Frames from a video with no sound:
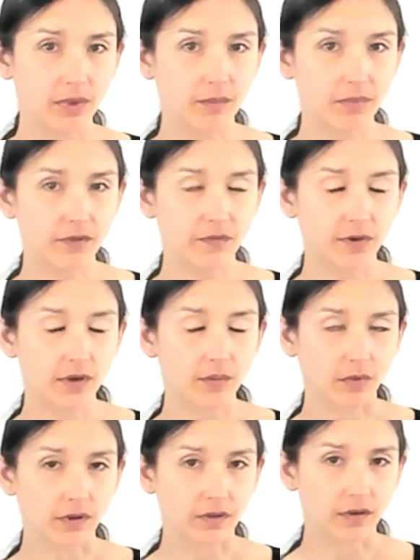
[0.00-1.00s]
but be firm
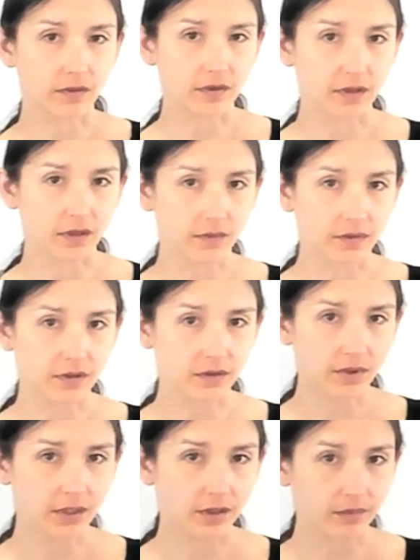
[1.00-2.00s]
with yourself as
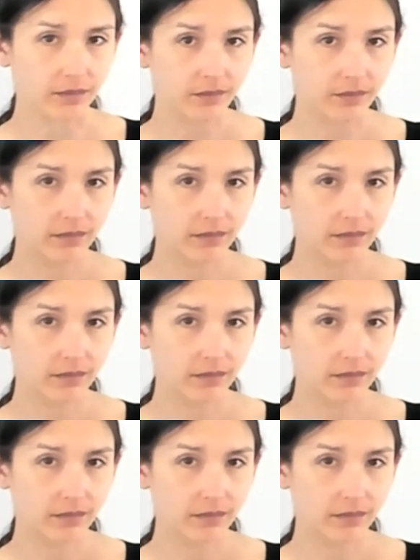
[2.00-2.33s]
well.